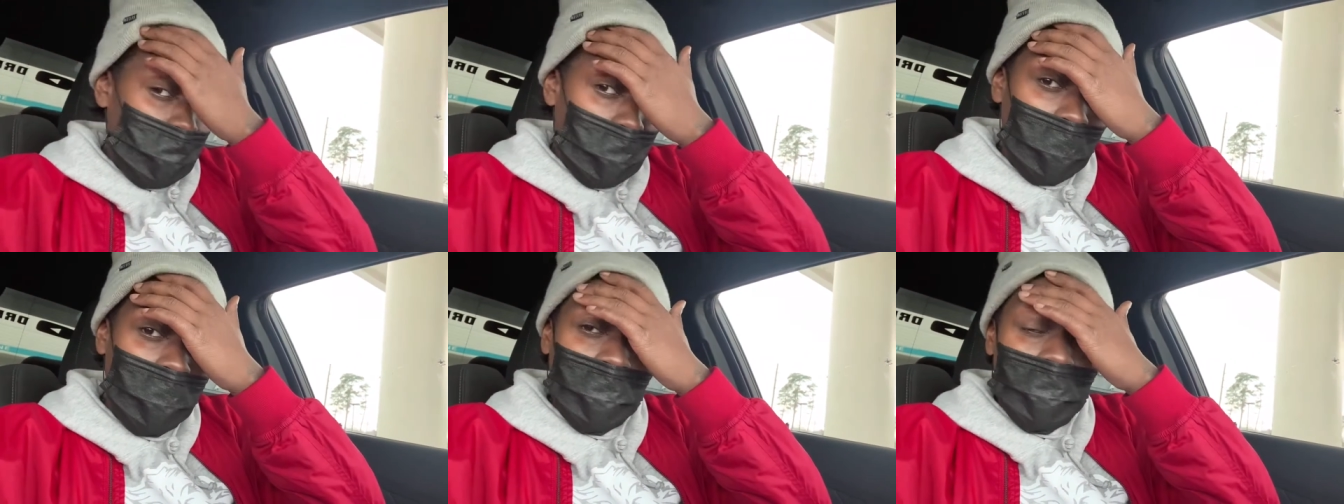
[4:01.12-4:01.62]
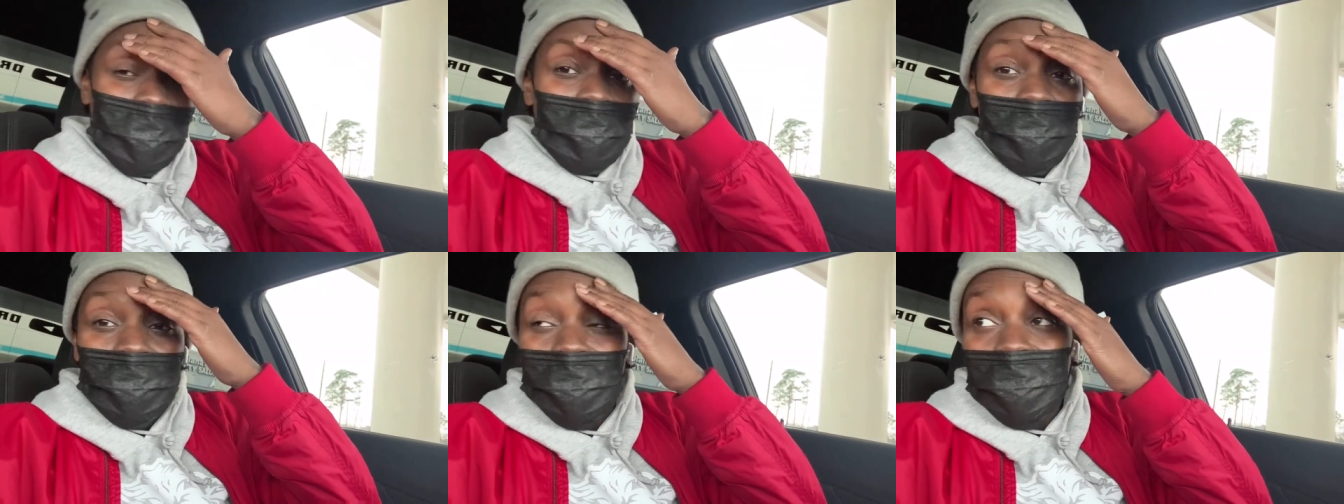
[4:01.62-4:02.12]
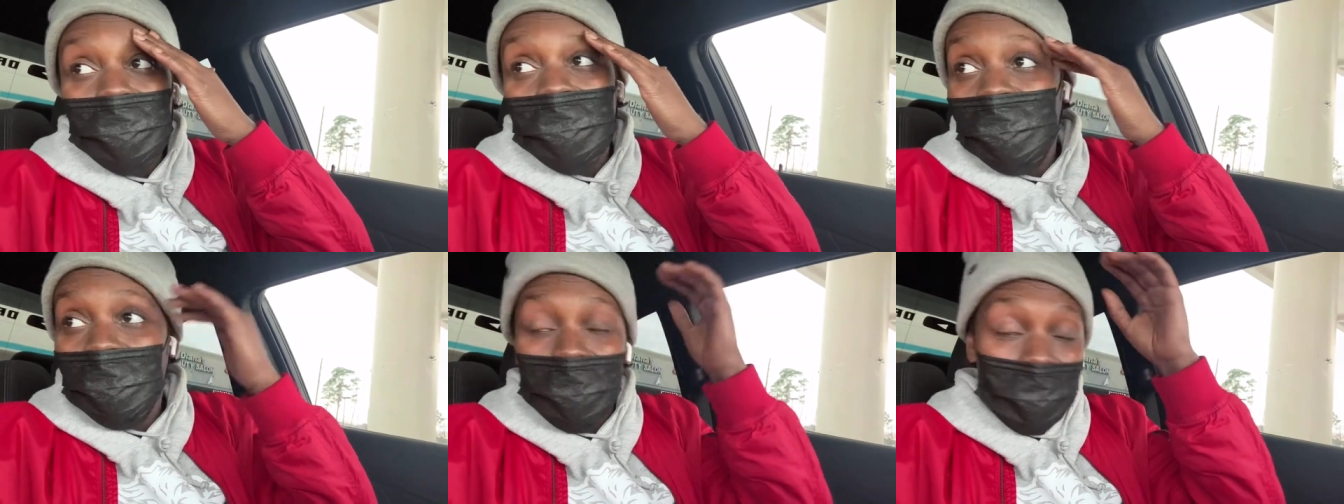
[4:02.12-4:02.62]
Hey,
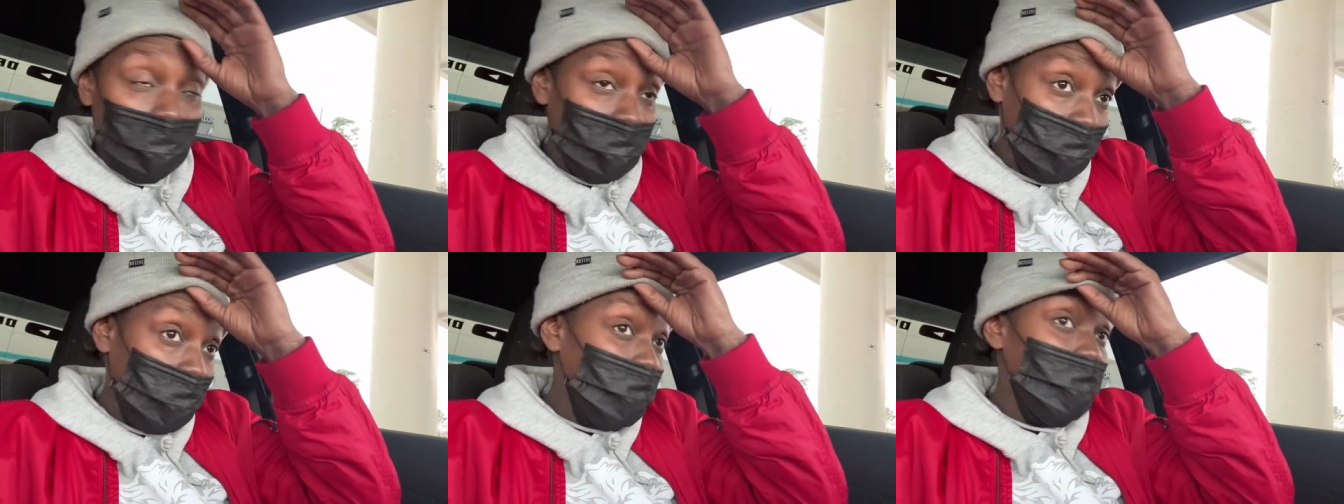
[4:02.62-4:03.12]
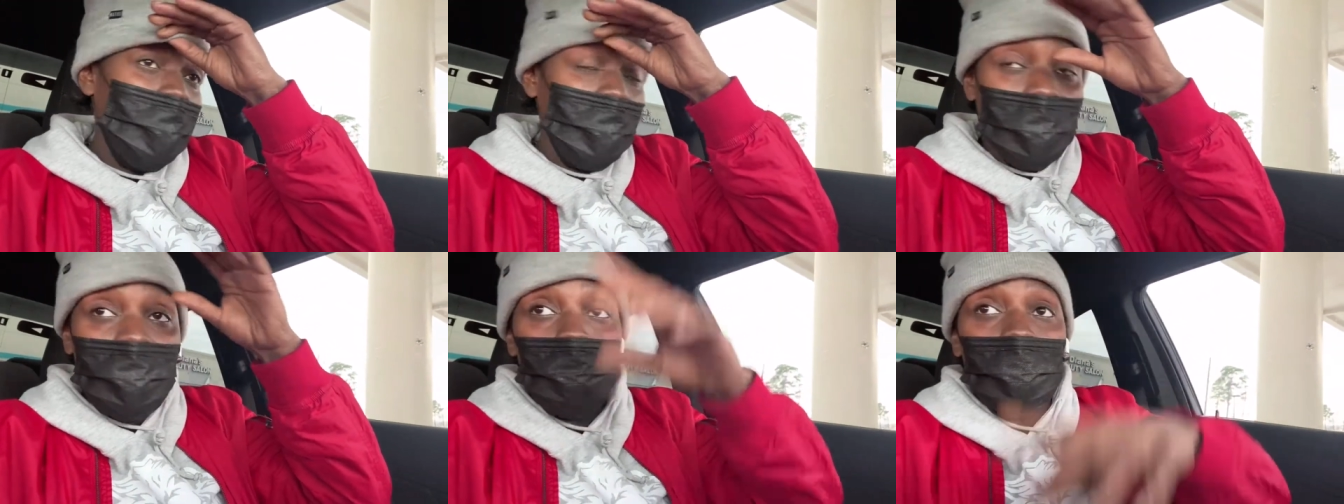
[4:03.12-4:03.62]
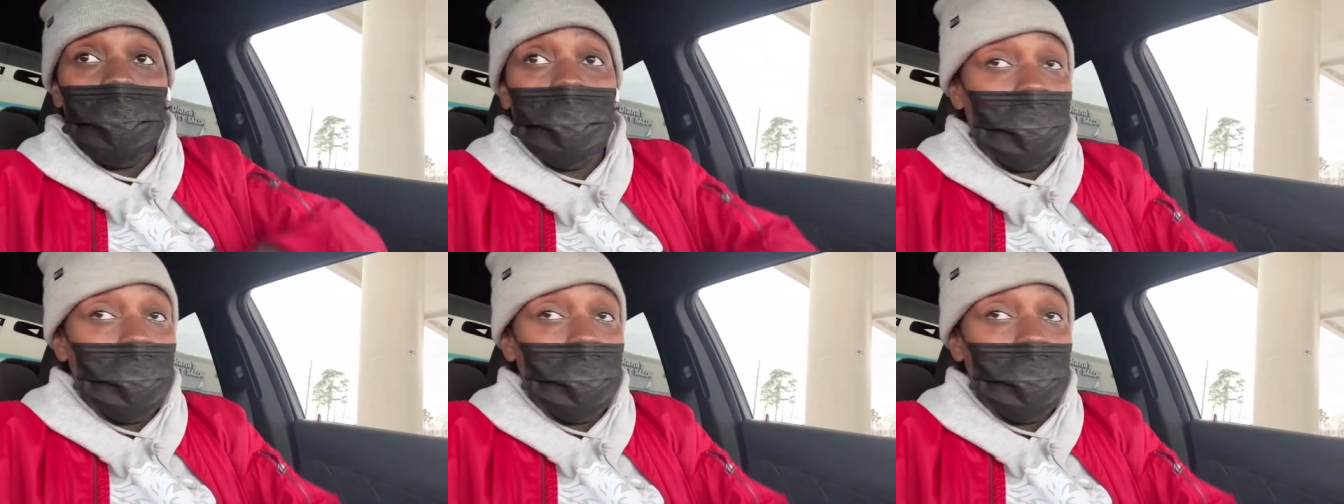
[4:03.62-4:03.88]
it is it's, it is what it